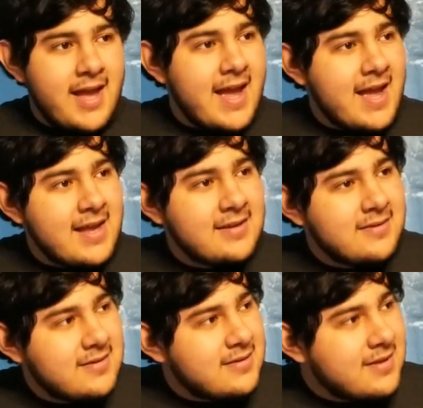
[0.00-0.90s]

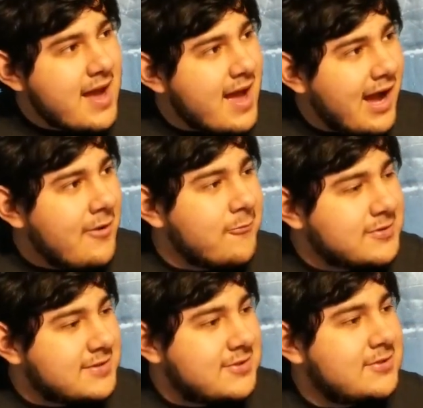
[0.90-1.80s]
And, yeah, I
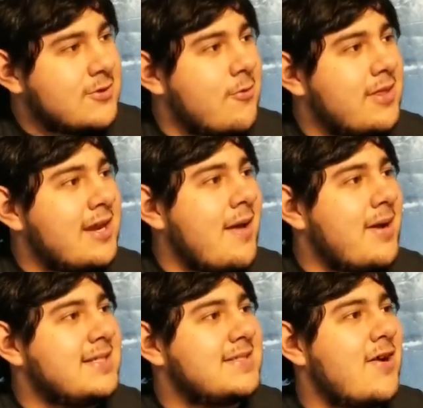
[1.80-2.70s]
was totally not
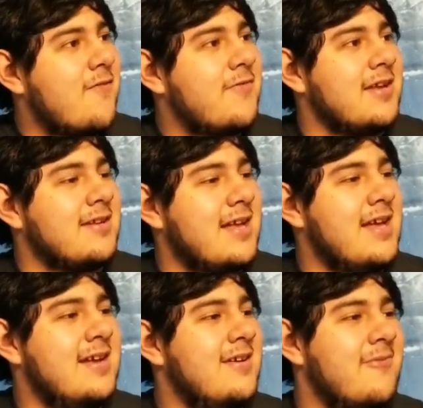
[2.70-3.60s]
myself in
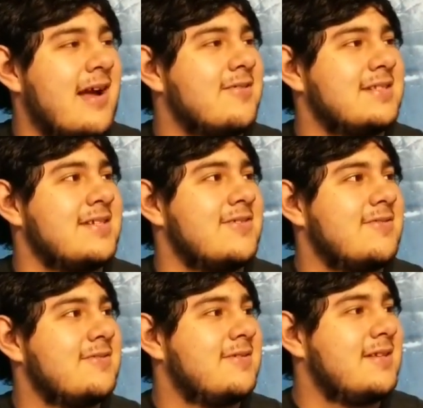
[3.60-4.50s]
when I was little.